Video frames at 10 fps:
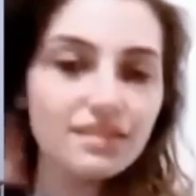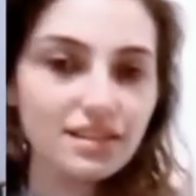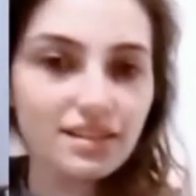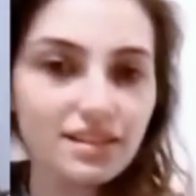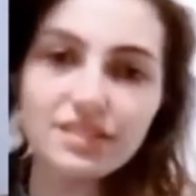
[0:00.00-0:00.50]

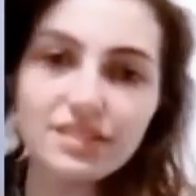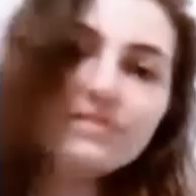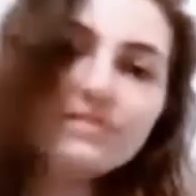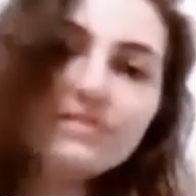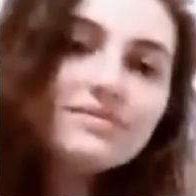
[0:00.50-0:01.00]

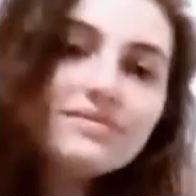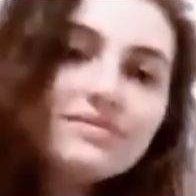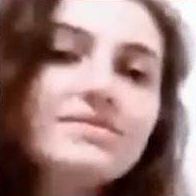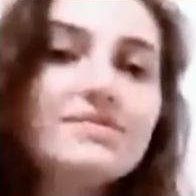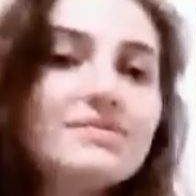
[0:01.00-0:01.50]

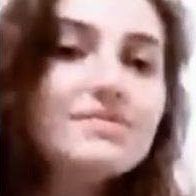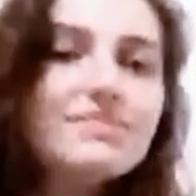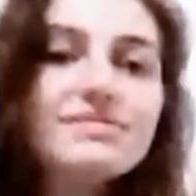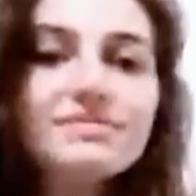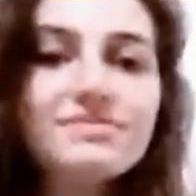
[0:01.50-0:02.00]

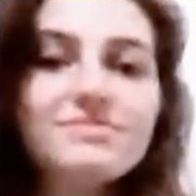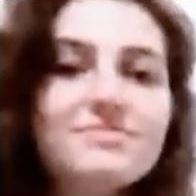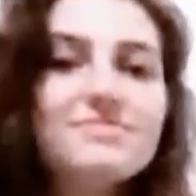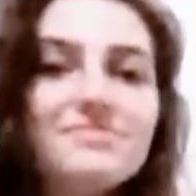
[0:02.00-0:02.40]
[no speech]